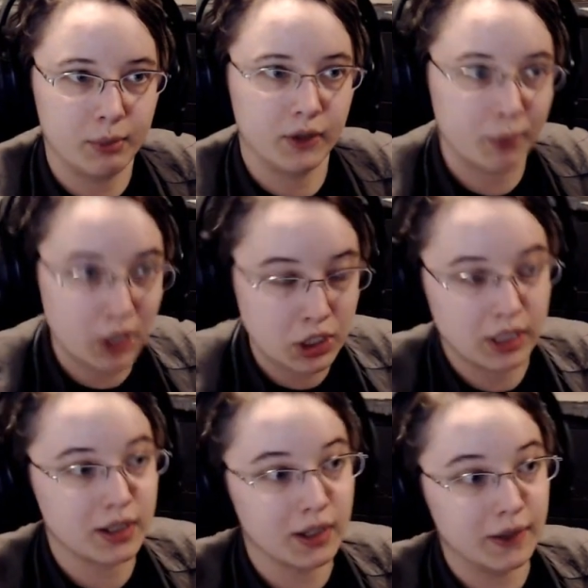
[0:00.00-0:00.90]
especially
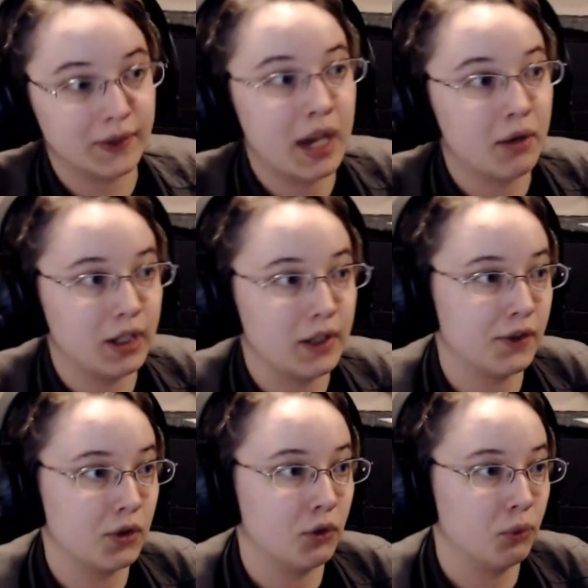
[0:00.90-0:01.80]
because nowadays
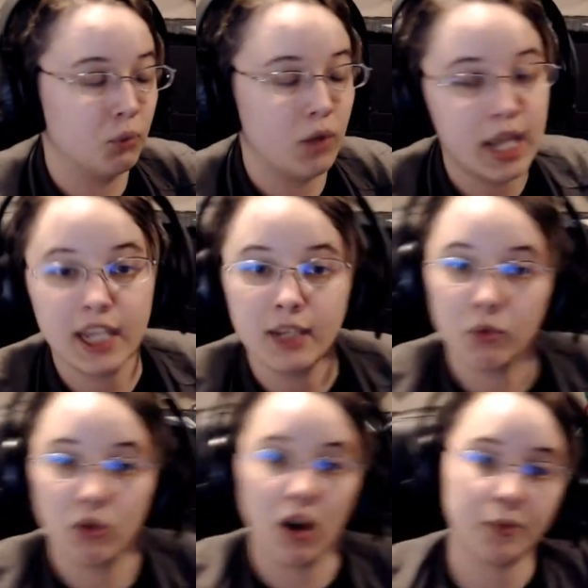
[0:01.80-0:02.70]
there's way
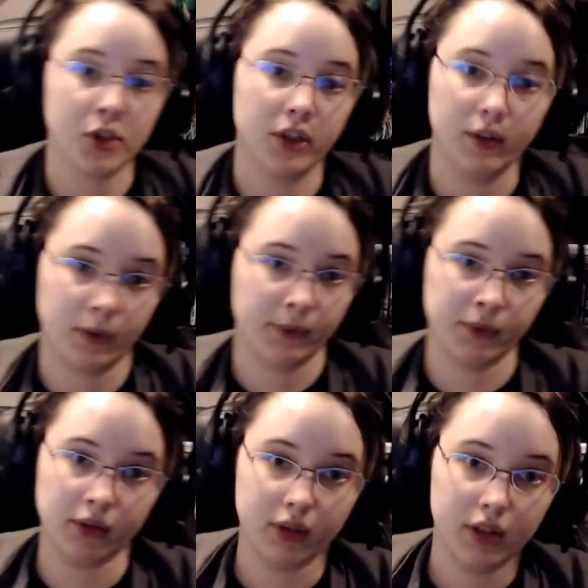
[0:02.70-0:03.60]
more options
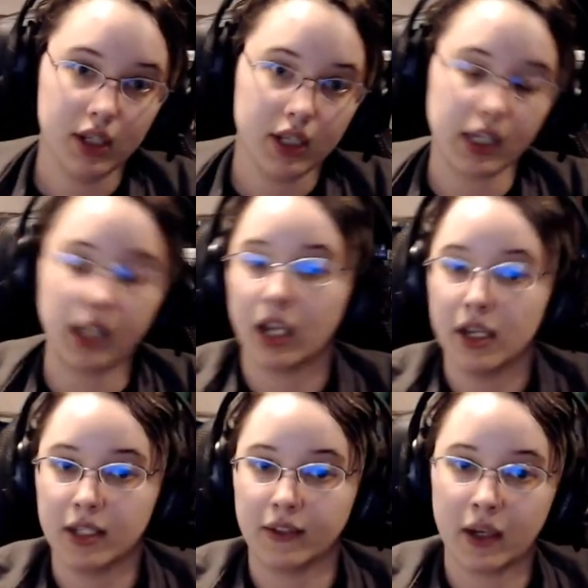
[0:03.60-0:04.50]
for getting
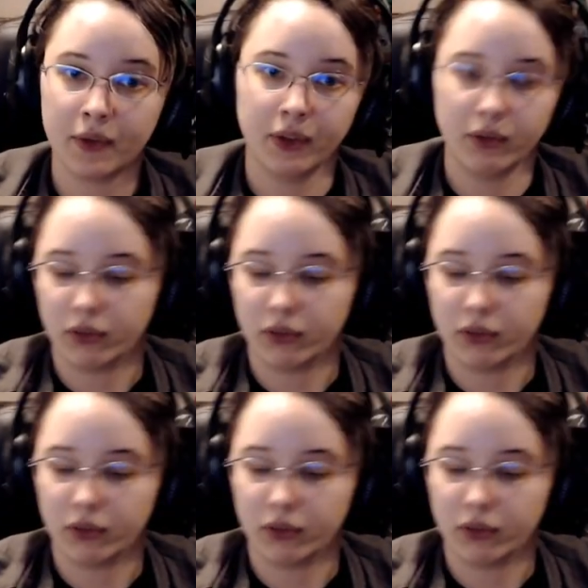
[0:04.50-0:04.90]
ideas out there.